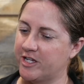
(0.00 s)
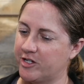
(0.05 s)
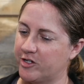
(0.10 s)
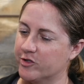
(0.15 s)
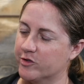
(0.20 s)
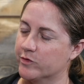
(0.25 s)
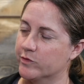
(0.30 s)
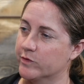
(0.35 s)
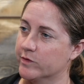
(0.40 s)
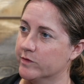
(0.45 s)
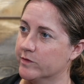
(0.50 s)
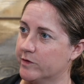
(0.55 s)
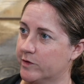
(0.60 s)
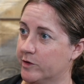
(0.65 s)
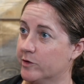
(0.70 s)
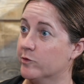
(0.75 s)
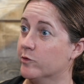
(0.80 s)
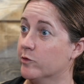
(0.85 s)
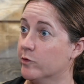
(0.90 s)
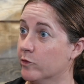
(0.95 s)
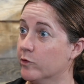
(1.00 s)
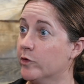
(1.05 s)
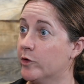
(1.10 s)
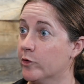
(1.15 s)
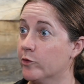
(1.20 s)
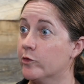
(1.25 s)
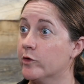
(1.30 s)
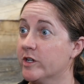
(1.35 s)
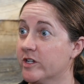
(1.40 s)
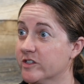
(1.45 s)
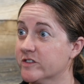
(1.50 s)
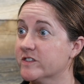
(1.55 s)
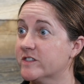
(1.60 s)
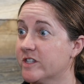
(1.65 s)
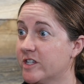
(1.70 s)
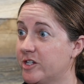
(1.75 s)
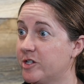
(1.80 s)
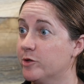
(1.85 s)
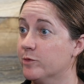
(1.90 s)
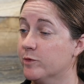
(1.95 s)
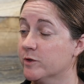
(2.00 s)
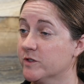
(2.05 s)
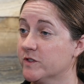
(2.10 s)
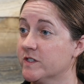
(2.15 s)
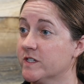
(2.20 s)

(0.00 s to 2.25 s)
the risk that you present.